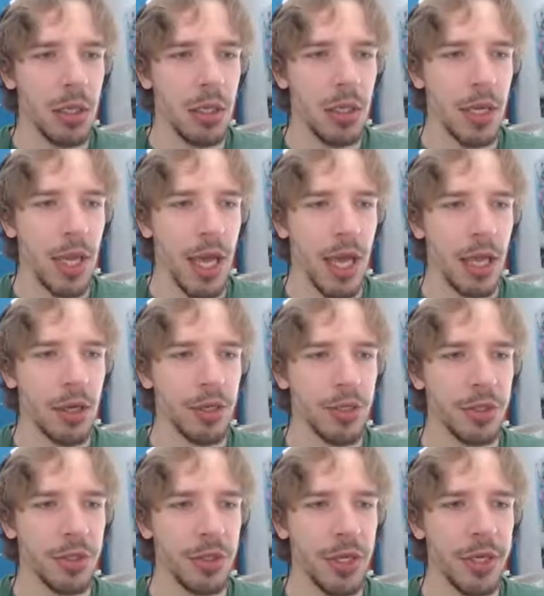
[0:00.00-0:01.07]

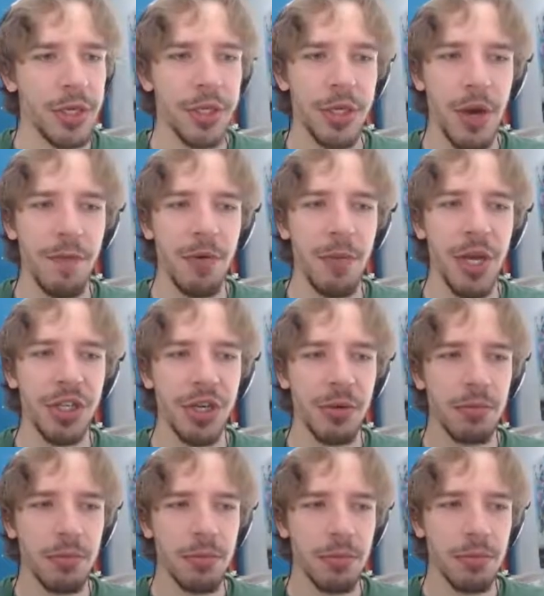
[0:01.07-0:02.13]
Allison, I need confirmation.
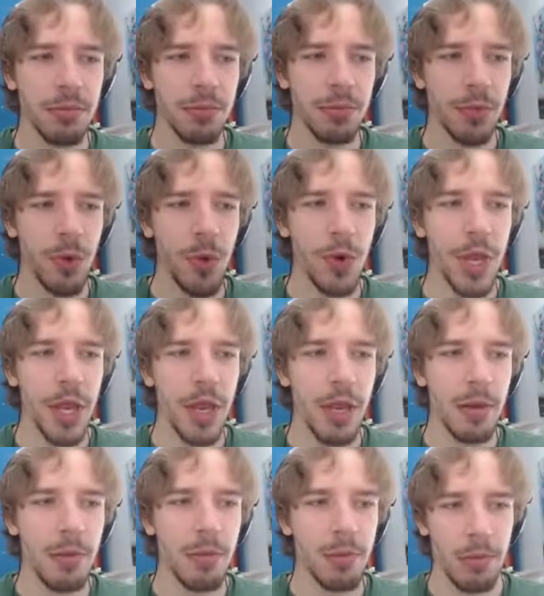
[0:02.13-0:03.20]
Okay.
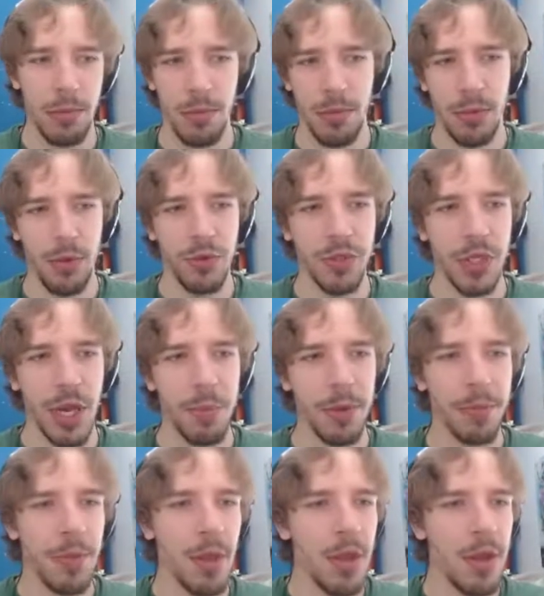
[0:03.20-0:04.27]
She's happy.
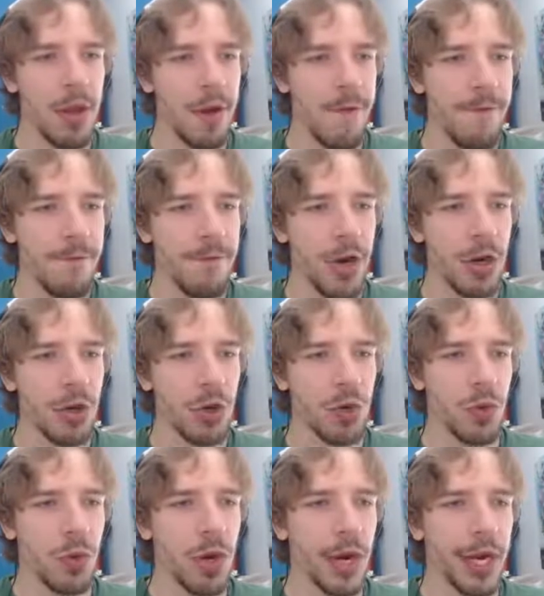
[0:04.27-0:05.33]
Thank you.
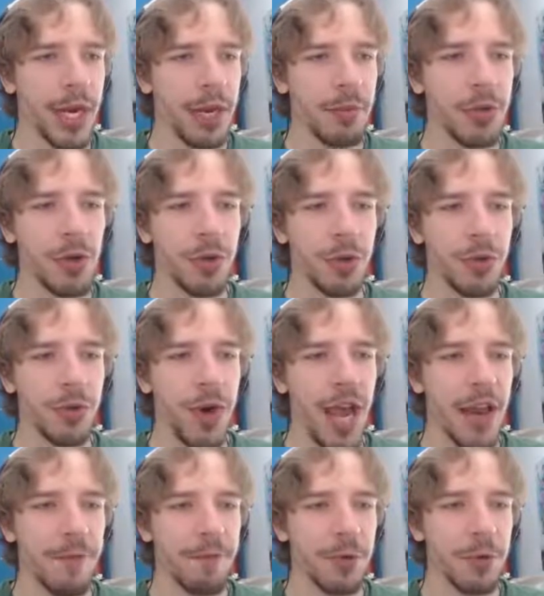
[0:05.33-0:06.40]
I can't be holding your
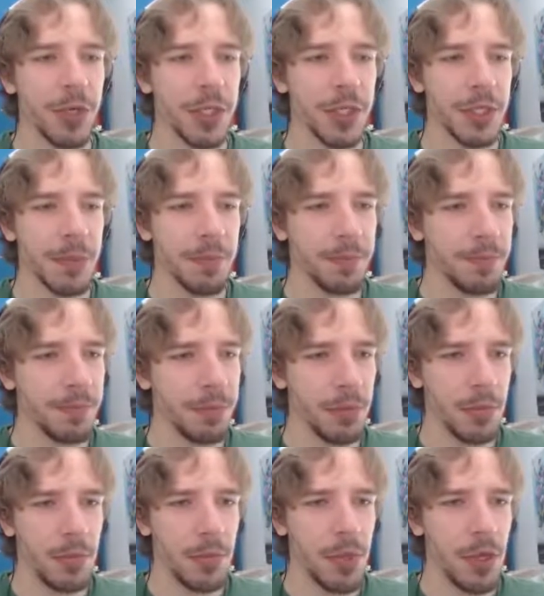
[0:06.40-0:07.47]
hand for this.
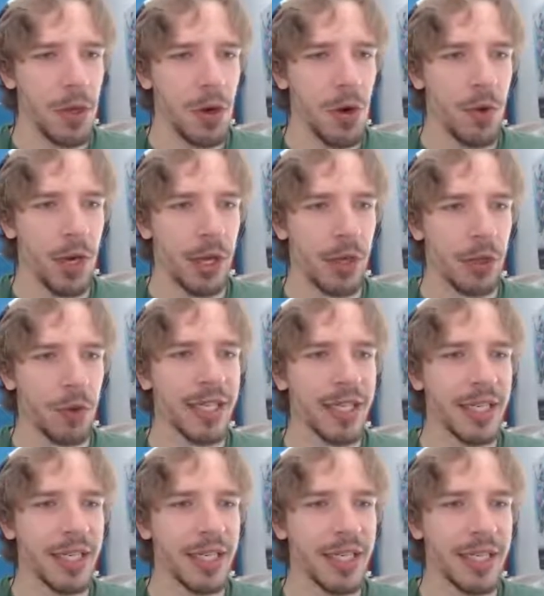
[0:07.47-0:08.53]
Okay, you
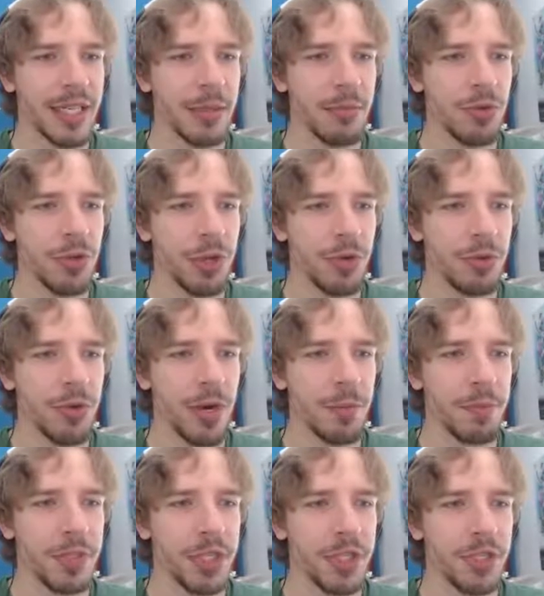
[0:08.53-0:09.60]
assign a team to the correct
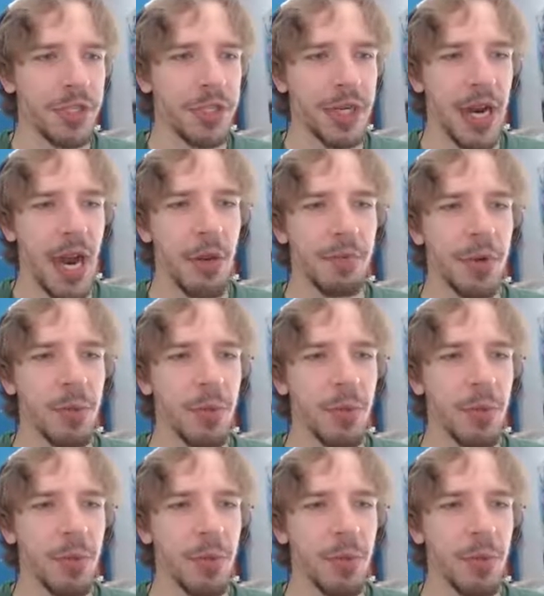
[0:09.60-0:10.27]
positions and help them with